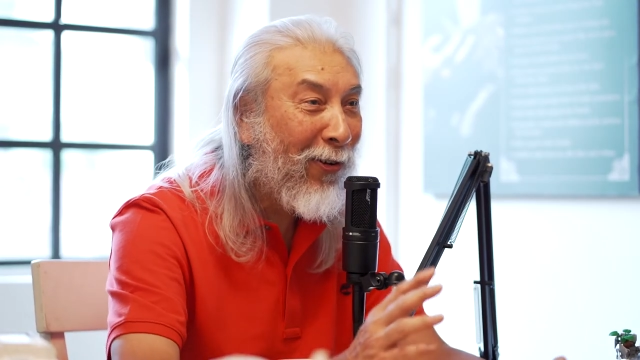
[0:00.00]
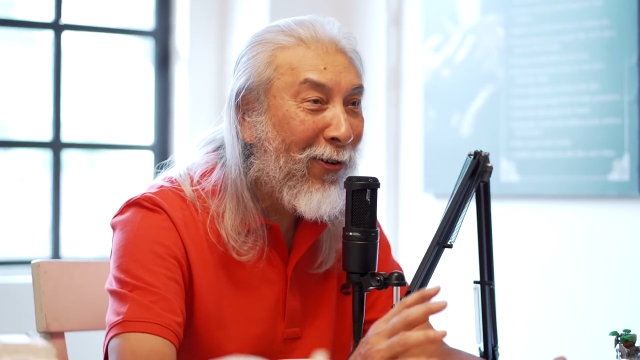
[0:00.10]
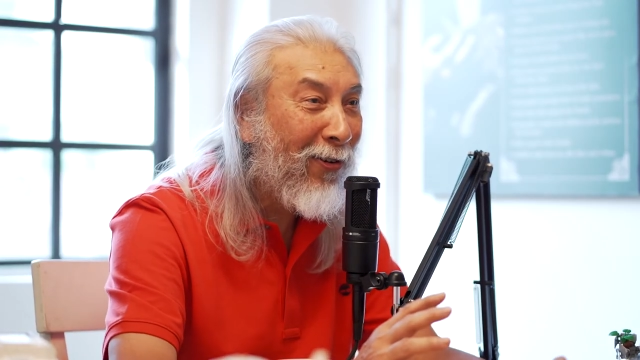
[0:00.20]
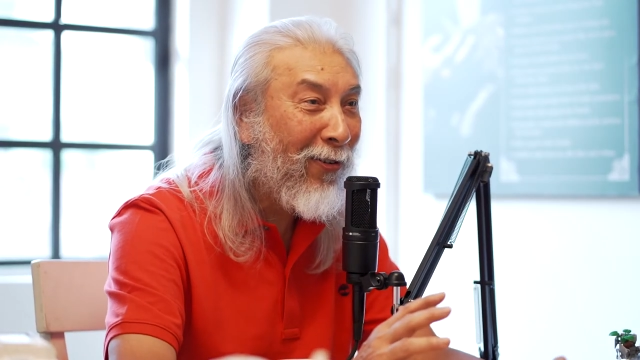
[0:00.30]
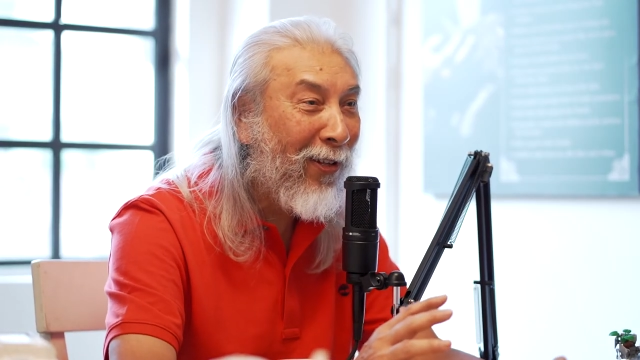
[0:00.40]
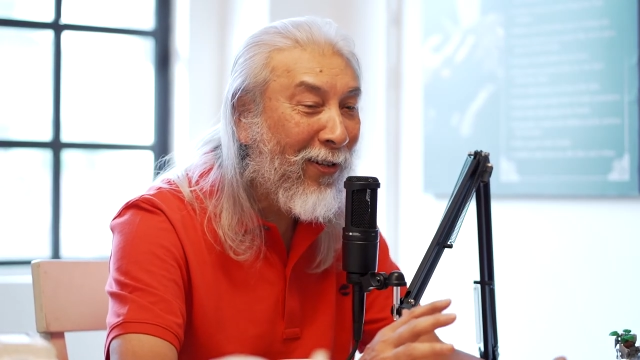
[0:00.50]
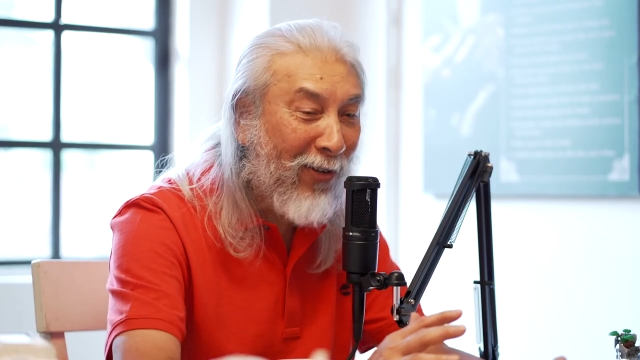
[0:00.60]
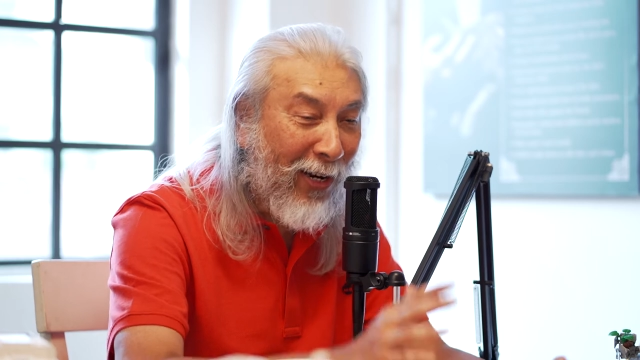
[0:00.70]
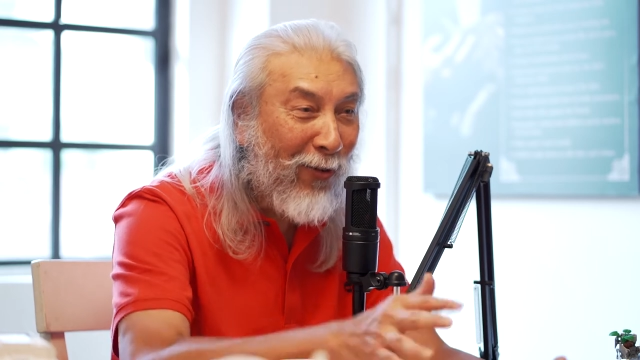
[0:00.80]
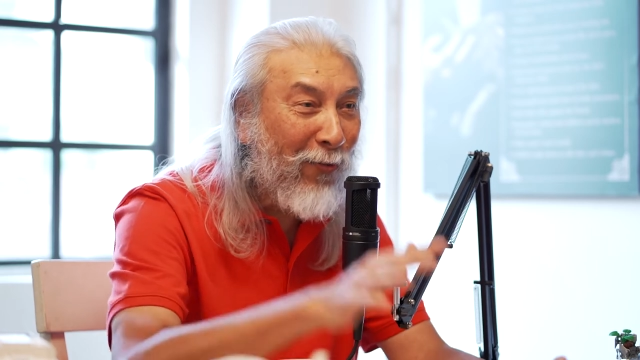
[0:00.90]
you know, that
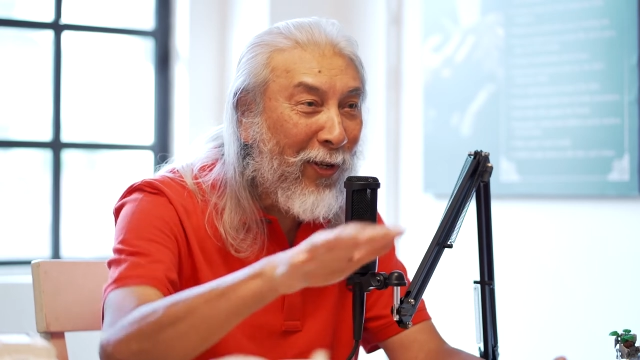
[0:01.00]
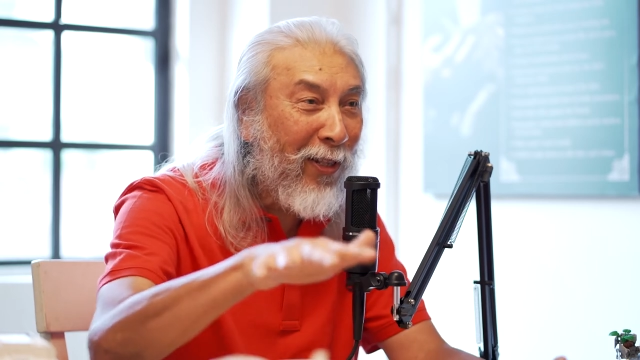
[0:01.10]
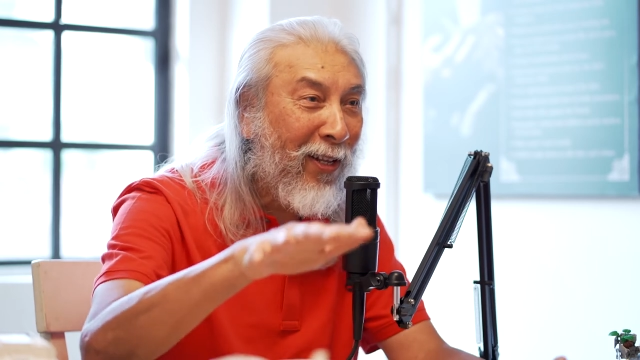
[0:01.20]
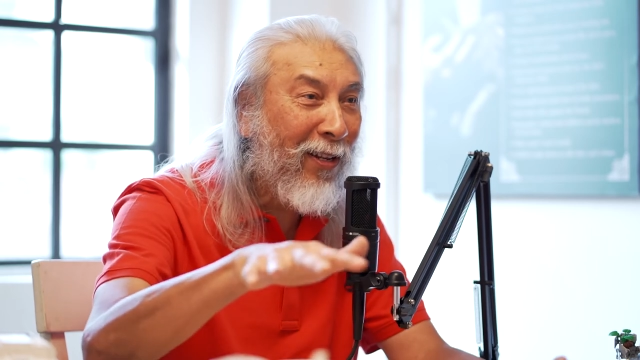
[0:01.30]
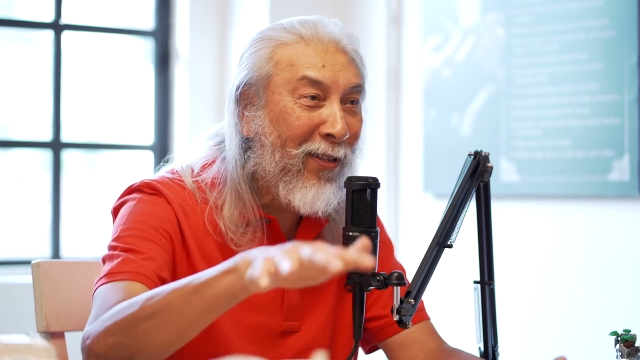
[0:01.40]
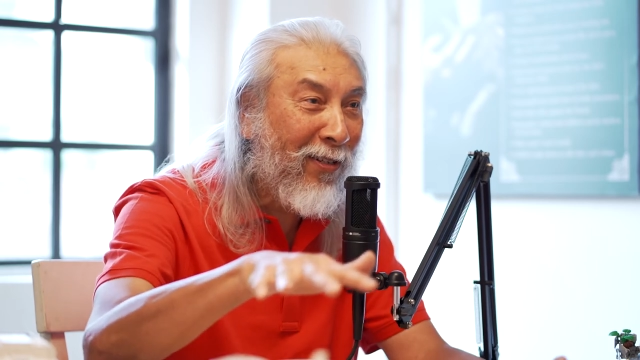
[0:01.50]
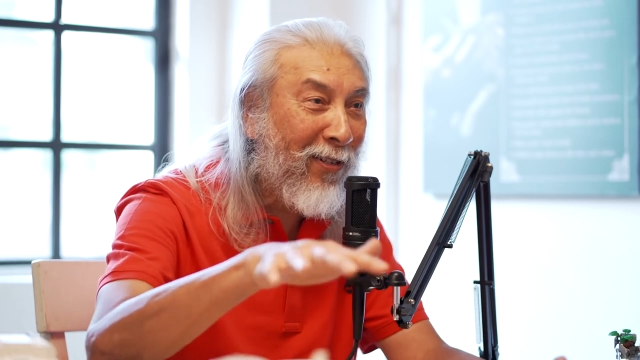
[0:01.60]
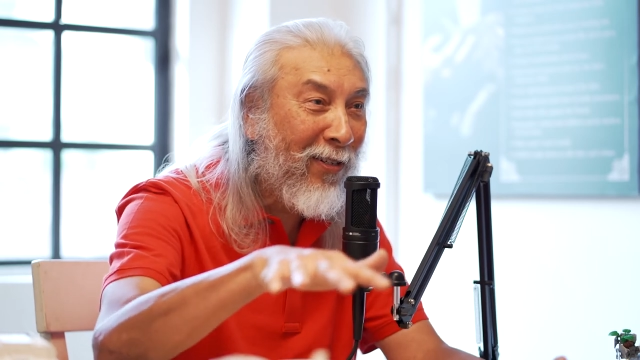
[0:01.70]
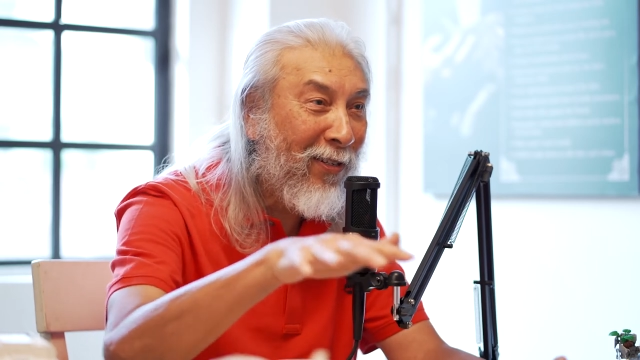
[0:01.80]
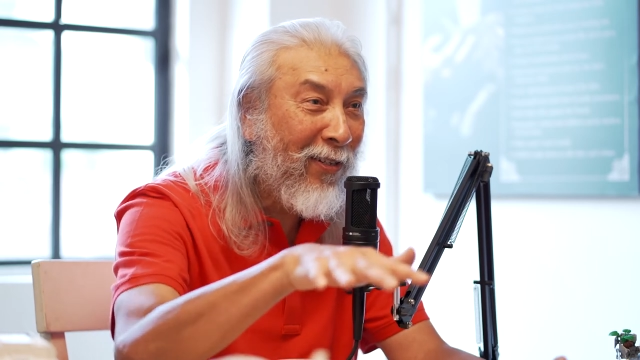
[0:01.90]
try to be that
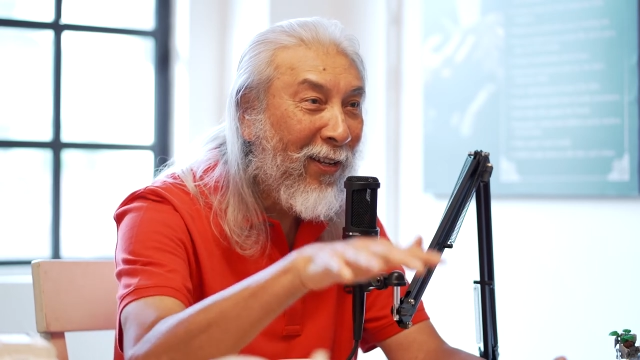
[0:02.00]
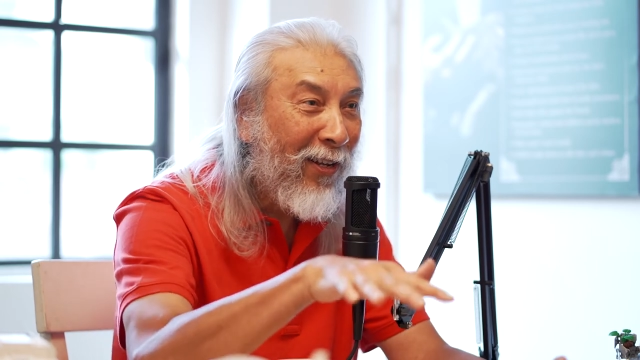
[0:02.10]
uh,